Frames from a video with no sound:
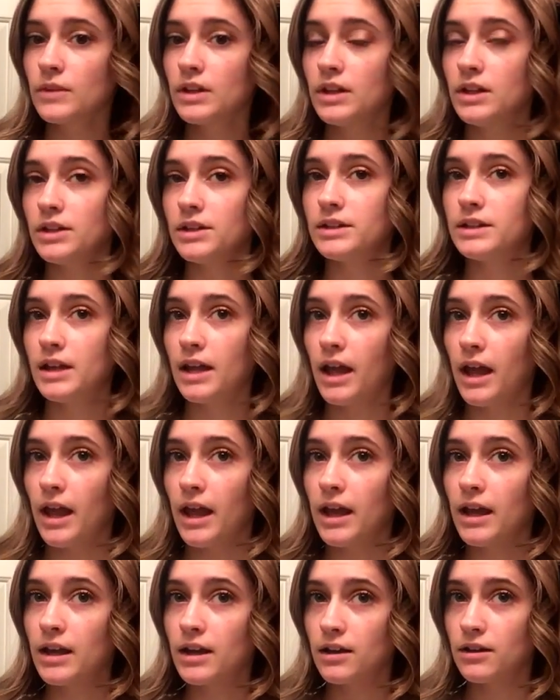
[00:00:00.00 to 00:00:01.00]
and
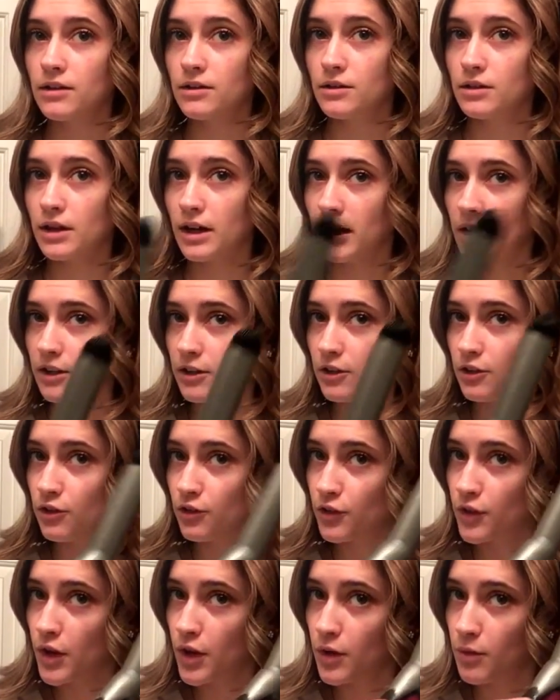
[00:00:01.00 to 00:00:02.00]
take kind
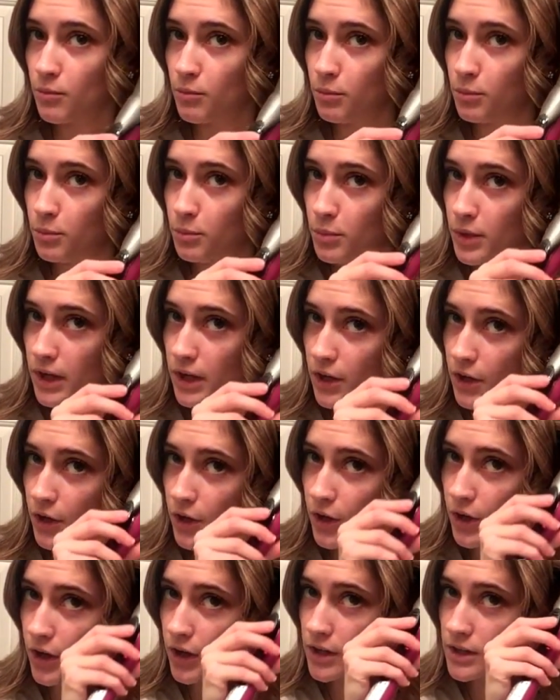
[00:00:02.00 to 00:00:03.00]
of
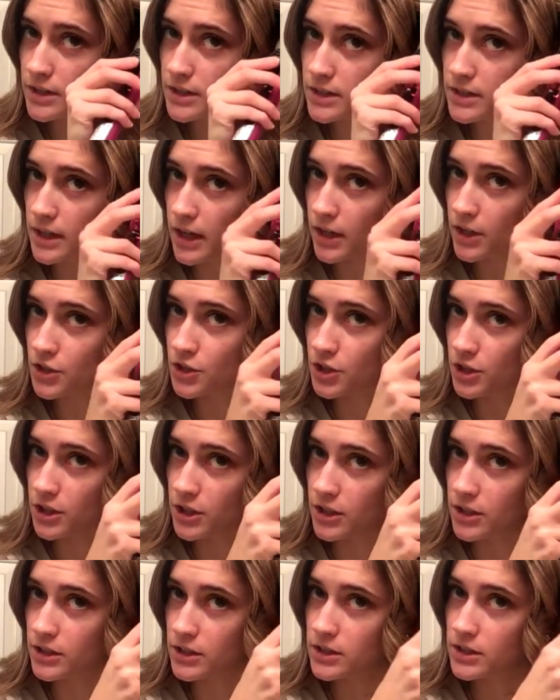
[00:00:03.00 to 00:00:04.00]
bigger
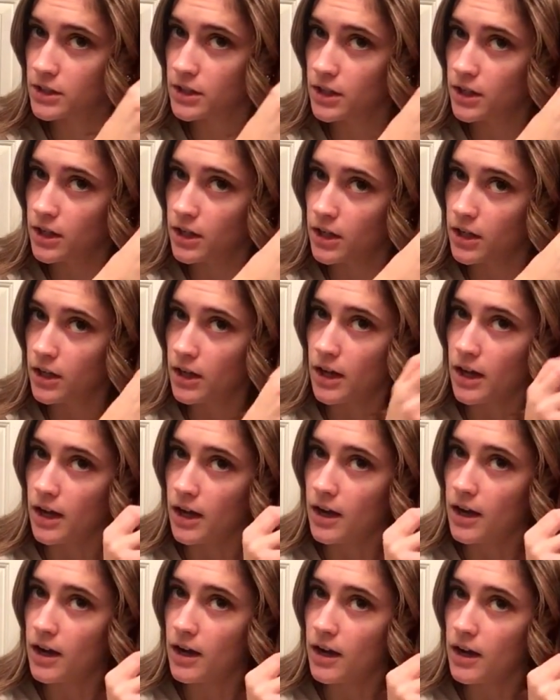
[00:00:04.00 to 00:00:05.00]
sections
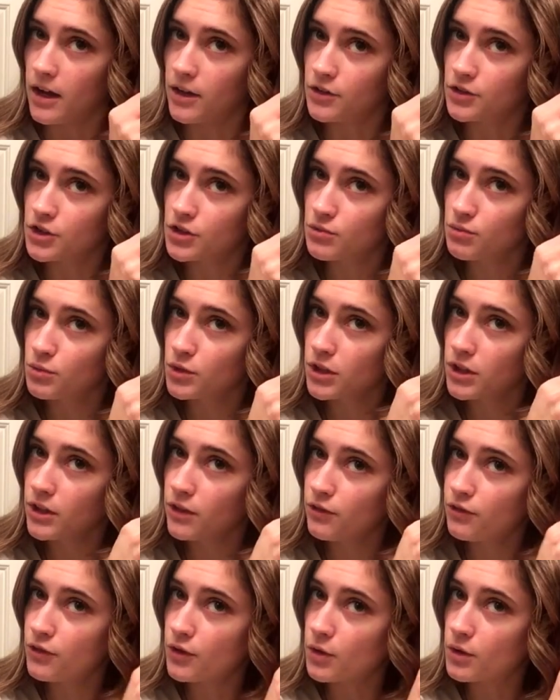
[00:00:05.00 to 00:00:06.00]
and just really
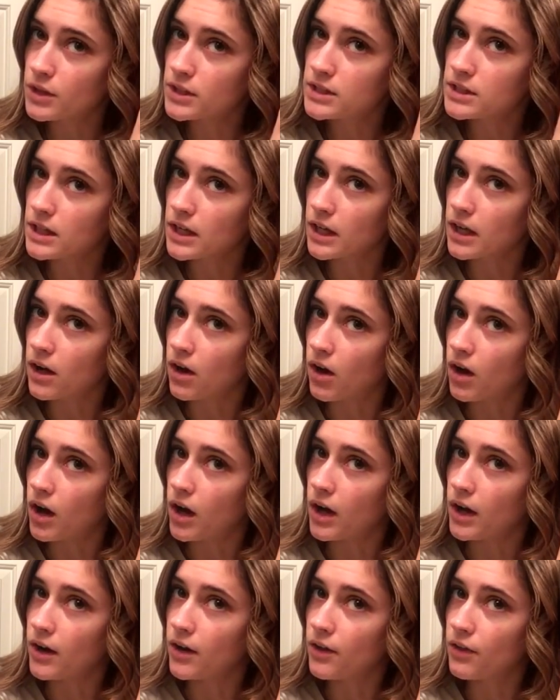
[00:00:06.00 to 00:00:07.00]
focusing
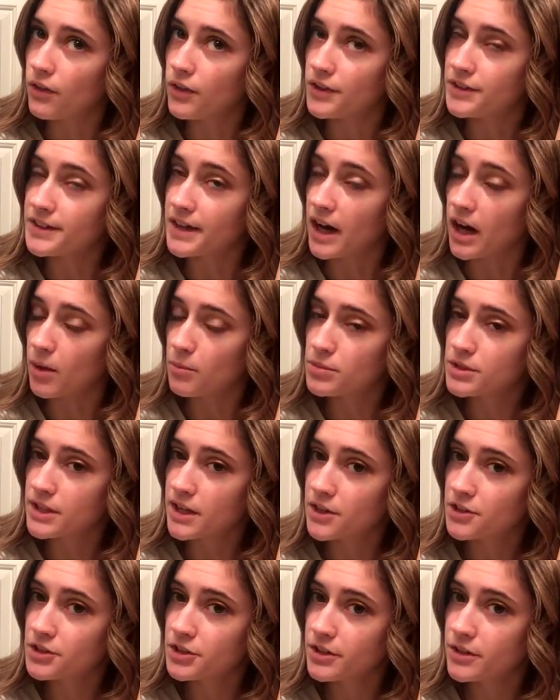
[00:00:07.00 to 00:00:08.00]
on the top
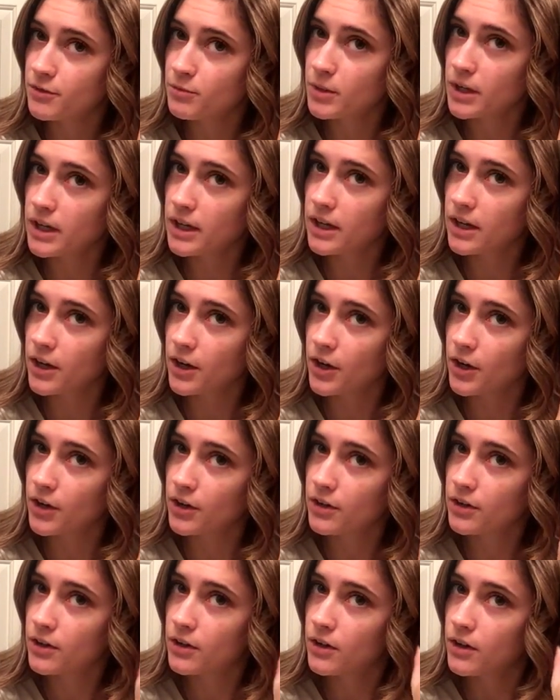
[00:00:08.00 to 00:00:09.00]
section of my hair,